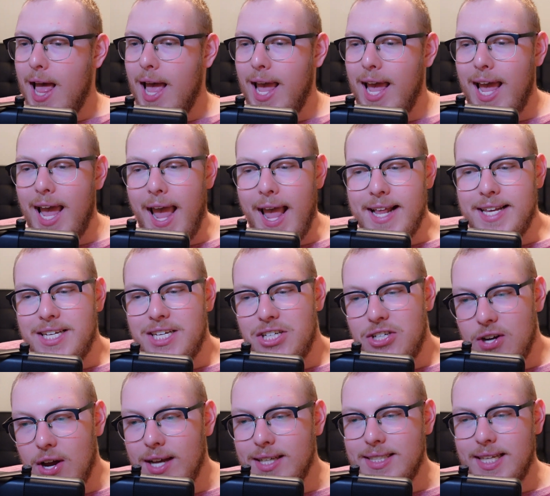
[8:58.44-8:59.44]
it's
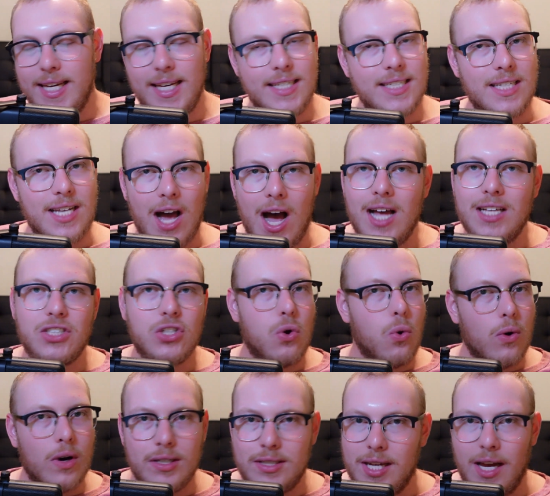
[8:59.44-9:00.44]
just he's not
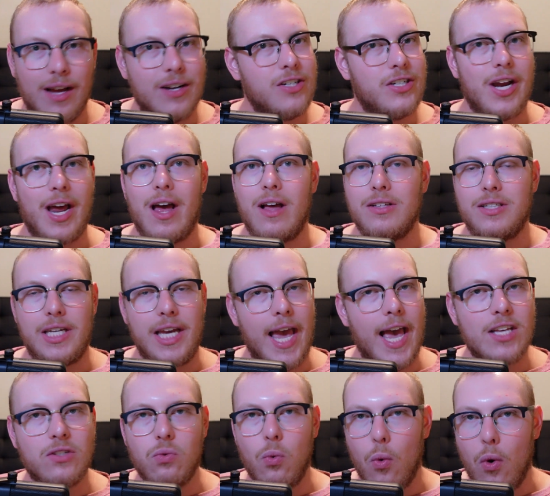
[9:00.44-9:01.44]
scoring touchdowns. He
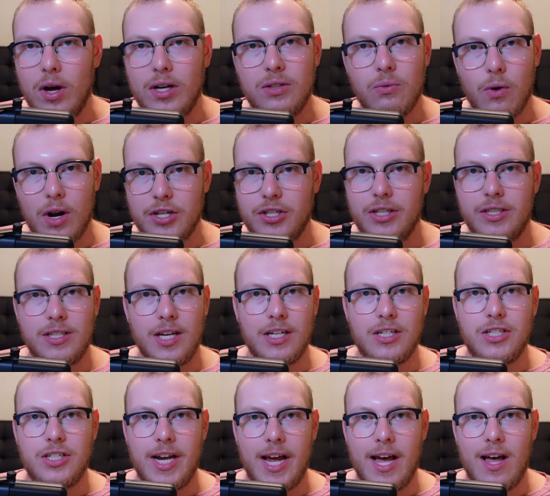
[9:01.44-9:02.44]
has one rushing
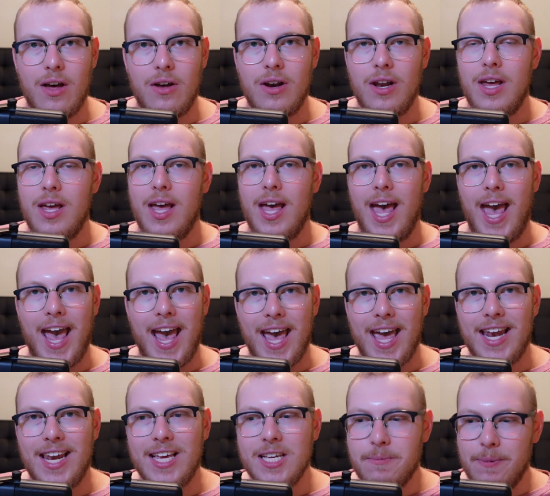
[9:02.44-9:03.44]
touchdown,
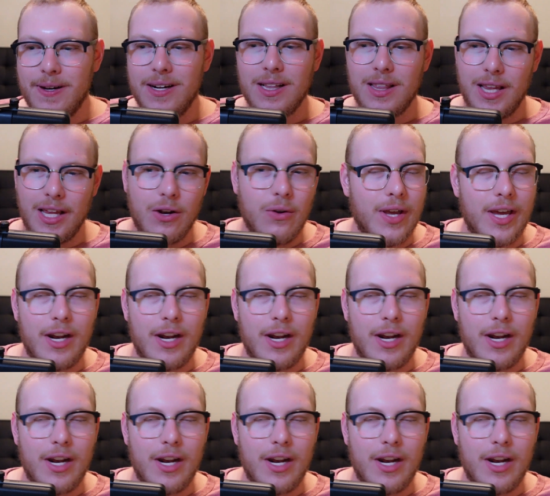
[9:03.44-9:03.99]
and he's been a little